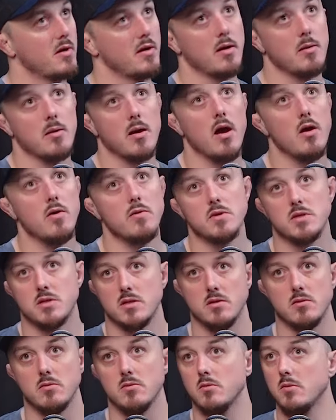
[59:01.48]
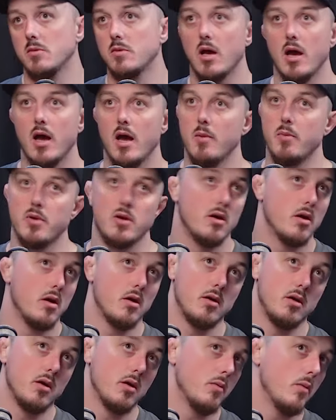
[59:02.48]
mind, oats and
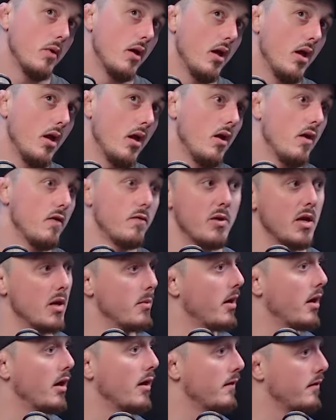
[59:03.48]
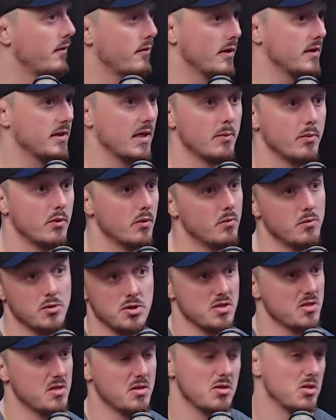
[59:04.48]
banana with peanut butter, for example, which
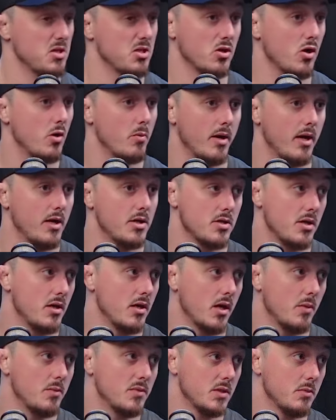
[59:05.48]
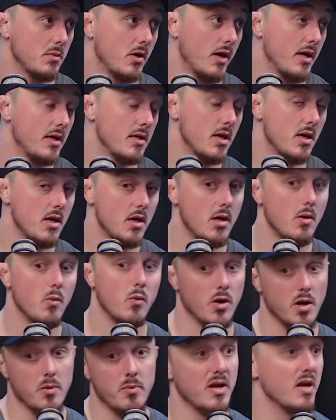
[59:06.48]
is just a combination that comes to mind.
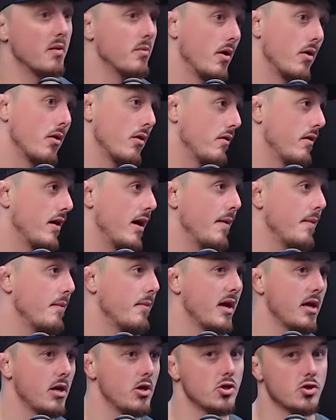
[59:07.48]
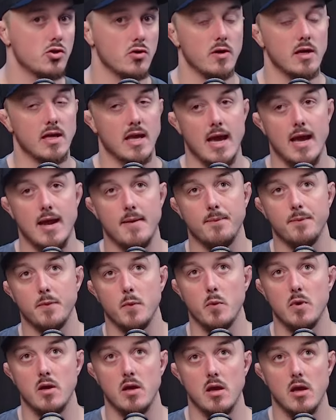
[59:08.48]
Want a big bowl of that, making sure, again,
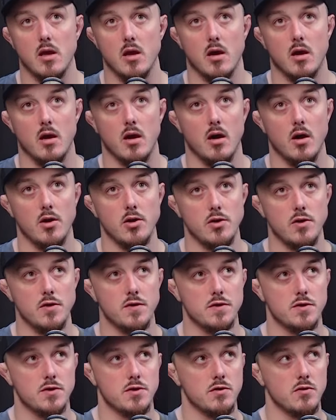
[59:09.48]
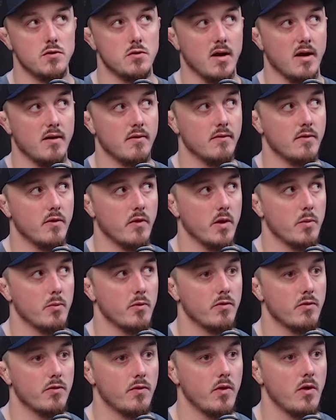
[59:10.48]
we are used to that volume
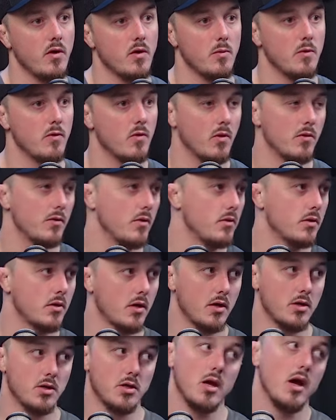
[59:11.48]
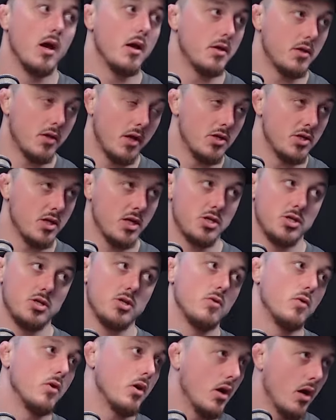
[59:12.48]
of food and we've got no
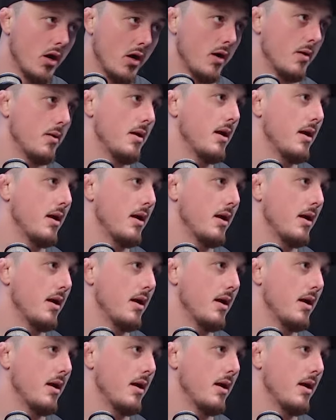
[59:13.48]
digestion or gut